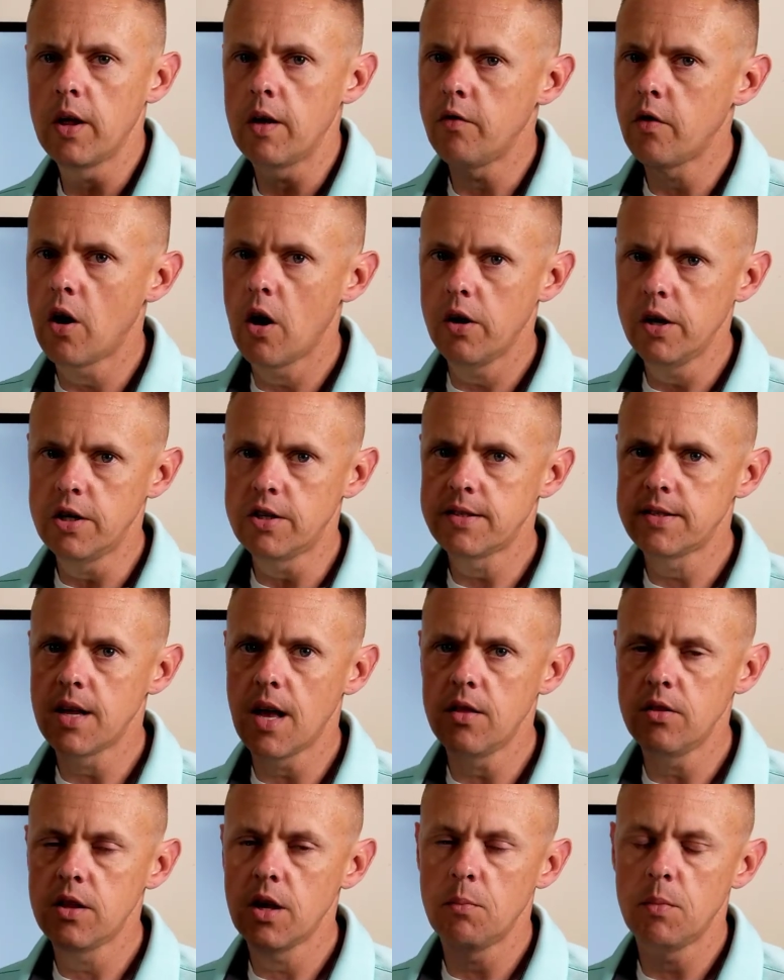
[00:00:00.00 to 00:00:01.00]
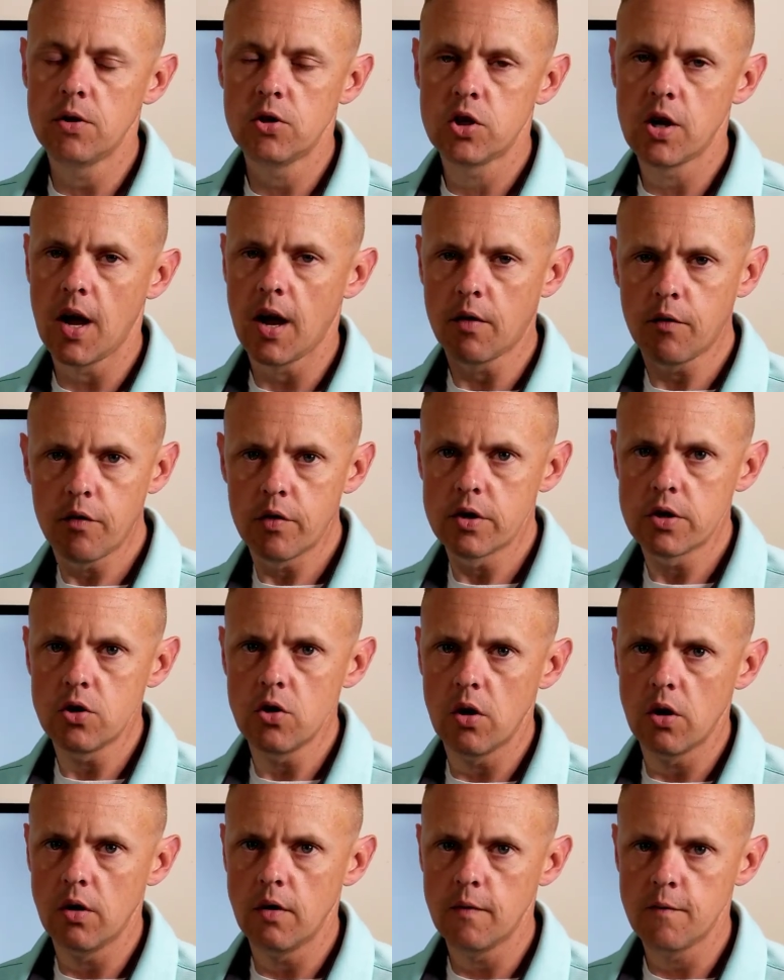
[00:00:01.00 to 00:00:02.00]
They've already sent them a check for
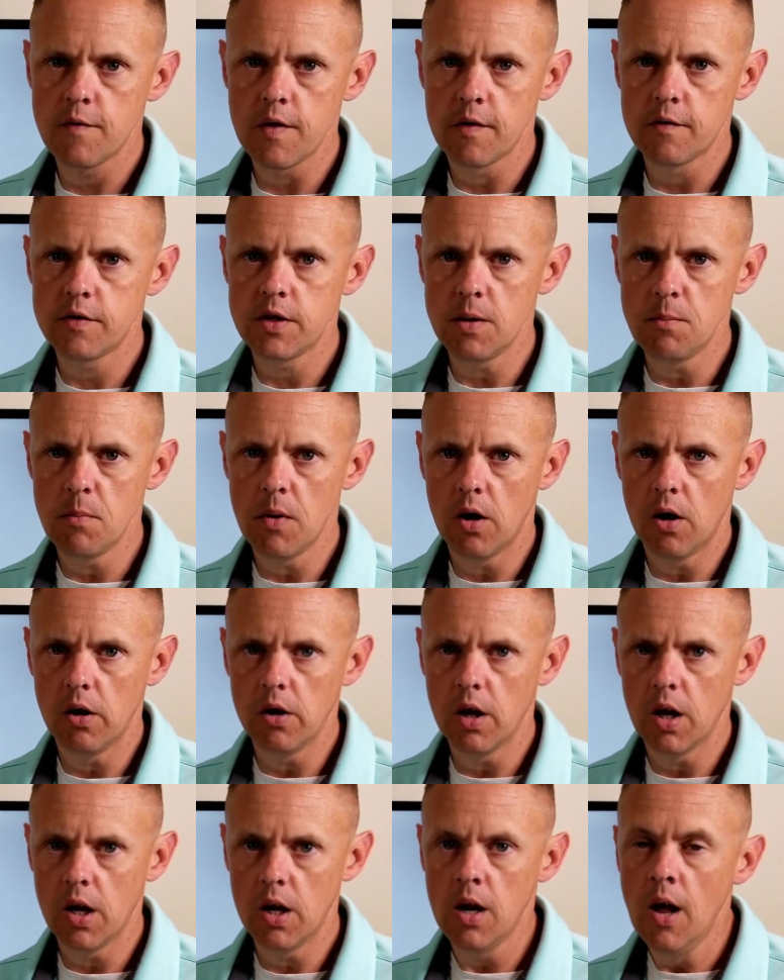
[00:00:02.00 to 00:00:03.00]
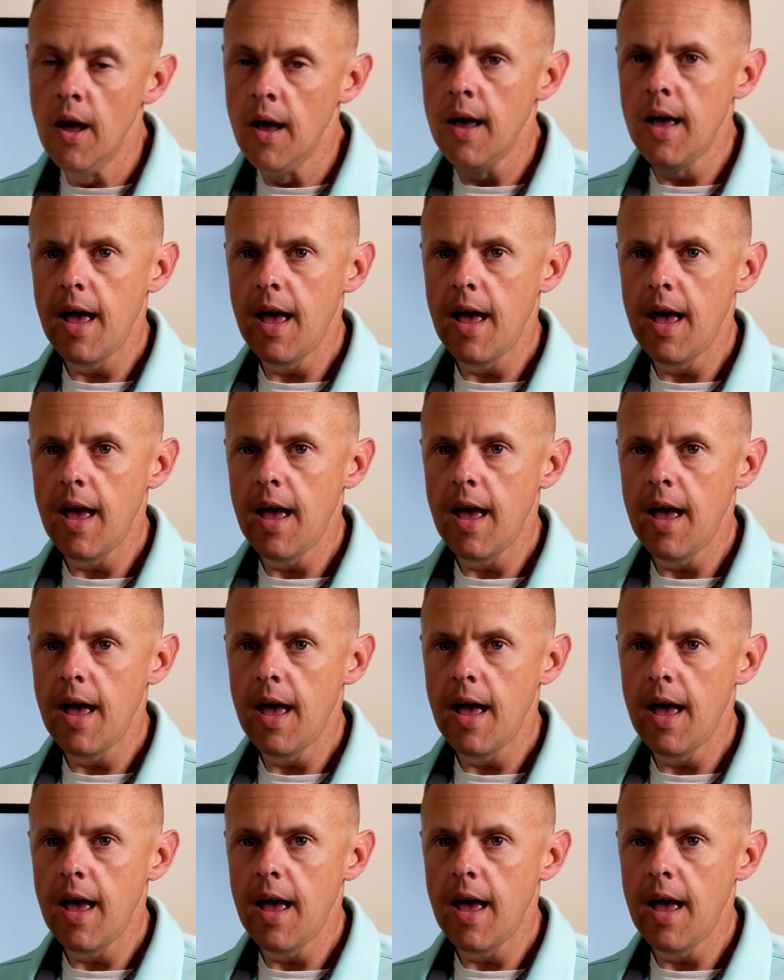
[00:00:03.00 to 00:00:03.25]
$250 million,